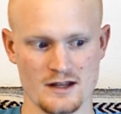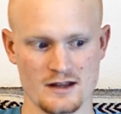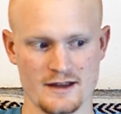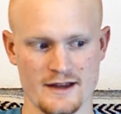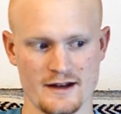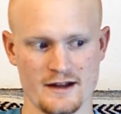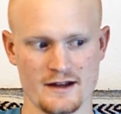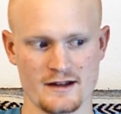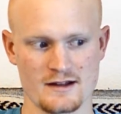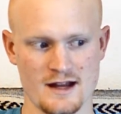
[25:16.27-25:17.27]

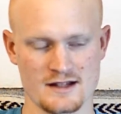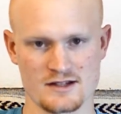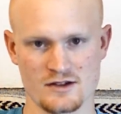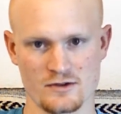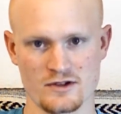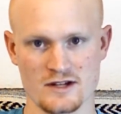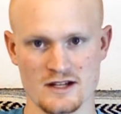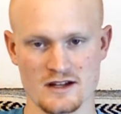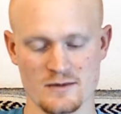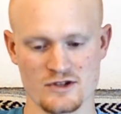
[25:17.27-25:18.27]
that has its own
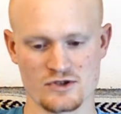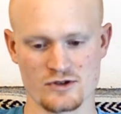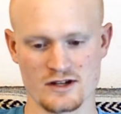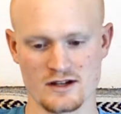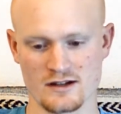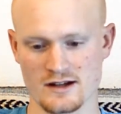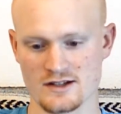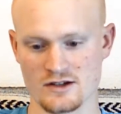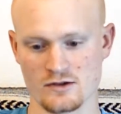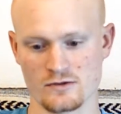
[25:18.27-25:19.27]
unique chemistry,
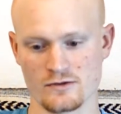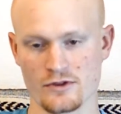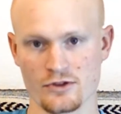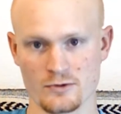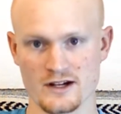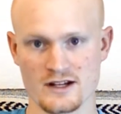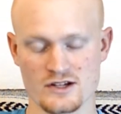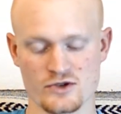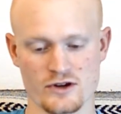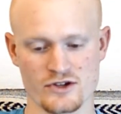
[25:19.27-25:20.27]
its own 3D
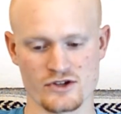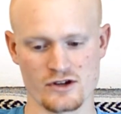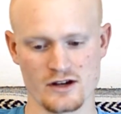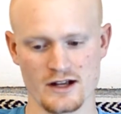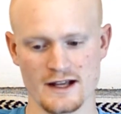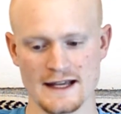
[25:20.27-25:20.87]
structure,